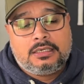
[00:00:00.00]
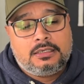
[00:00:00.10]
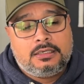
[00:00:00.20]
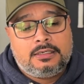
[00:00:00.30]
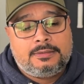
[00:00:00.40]

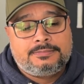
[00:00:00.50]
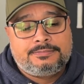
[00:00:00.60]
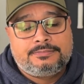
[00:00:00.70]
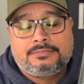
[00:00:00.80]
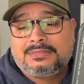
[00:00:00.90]

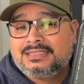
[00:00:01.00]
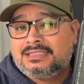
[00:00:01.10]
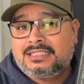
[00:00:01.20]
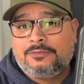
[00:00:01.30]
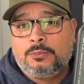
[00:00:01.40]

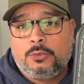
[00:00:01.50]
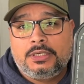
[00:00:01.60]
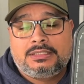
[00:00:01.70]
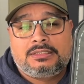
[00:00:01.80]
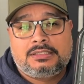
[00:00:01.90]

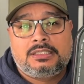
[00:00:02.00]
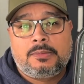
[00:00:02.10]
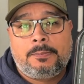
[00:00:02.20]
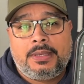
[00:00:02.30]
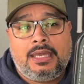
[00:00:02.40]
7.6 at the
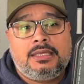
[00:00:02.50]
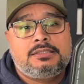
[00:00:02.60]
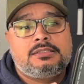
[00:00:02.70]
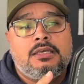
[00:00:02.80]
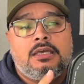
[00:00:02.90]
base